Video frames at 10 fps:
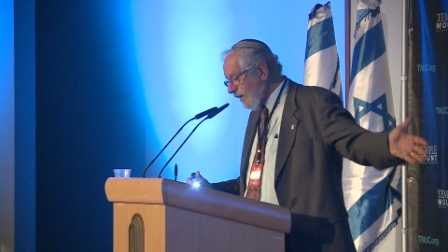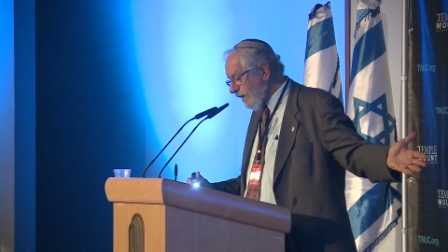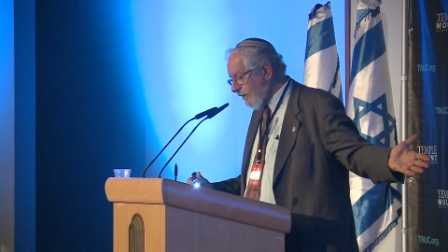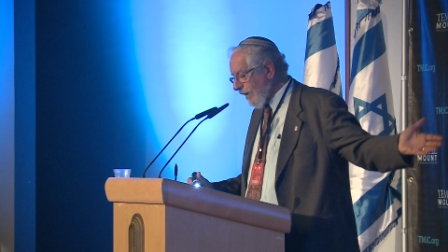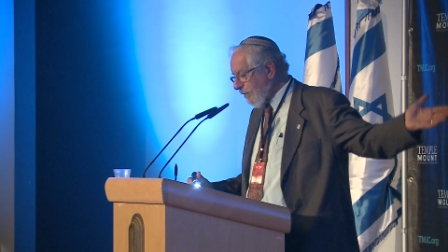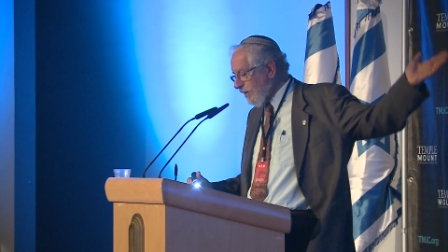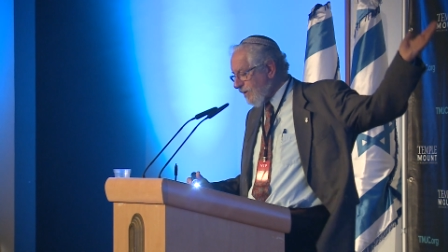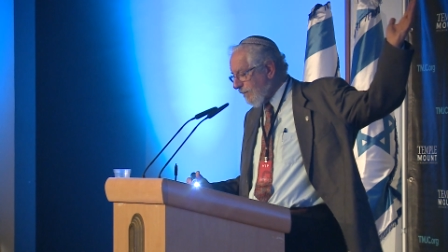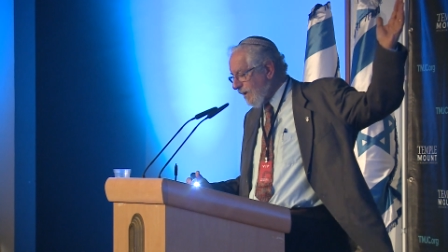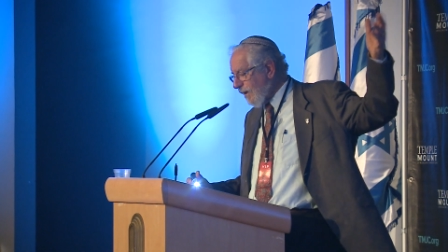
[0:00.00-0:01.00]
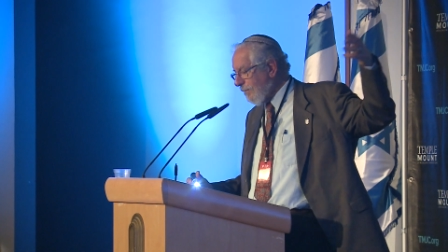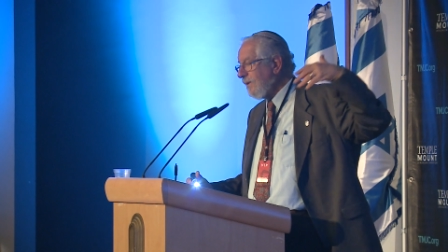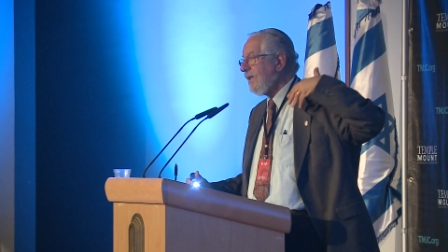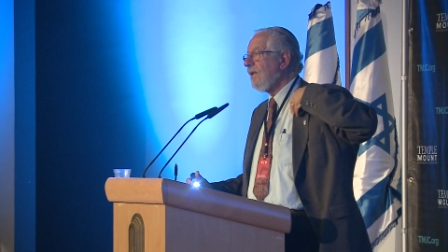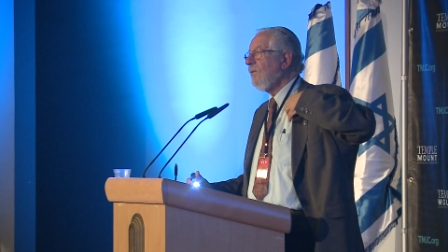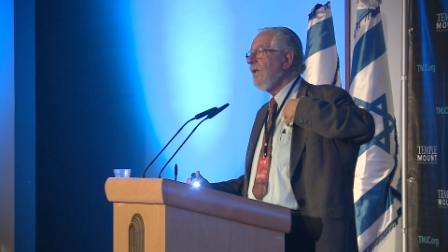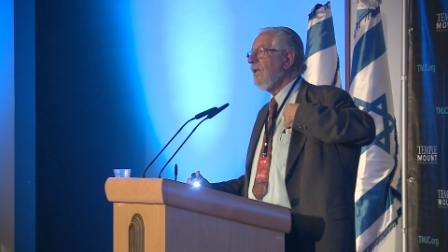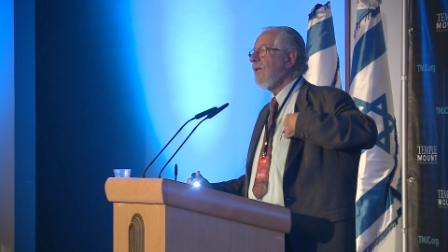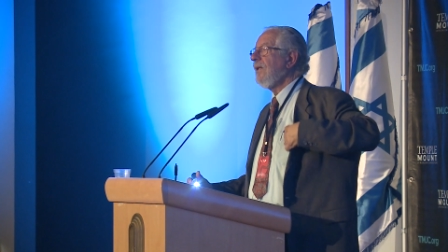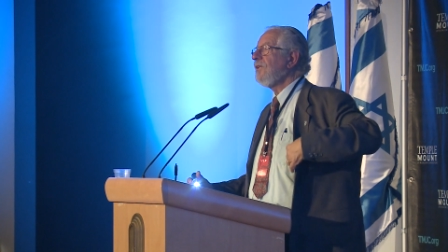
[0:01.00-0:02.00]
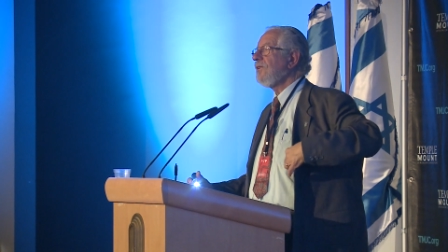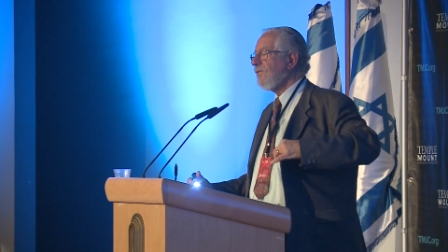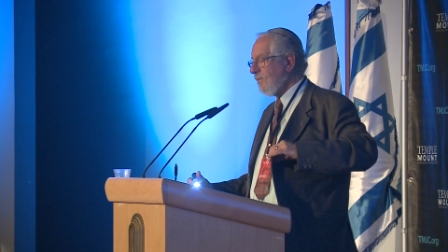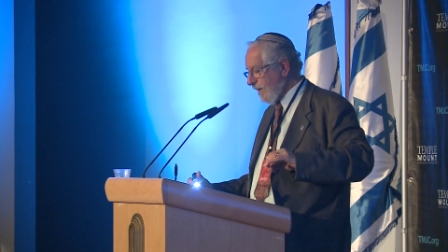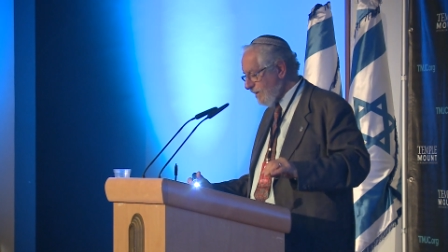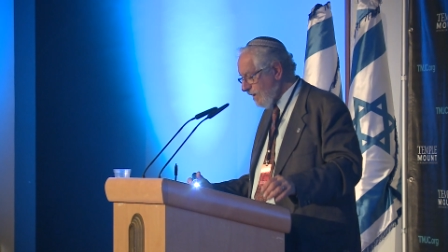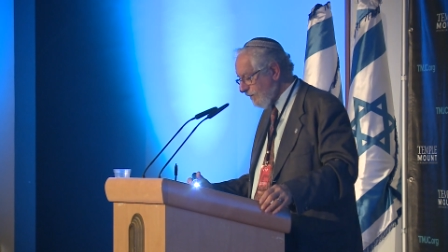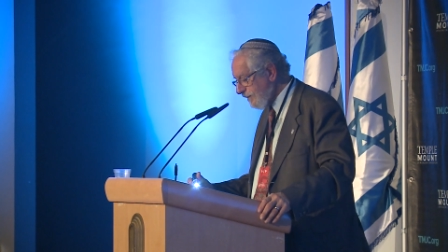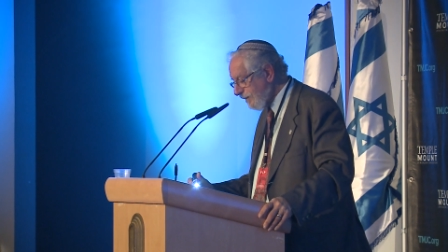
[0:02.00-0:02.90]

If I put something up, it take away attention from myself.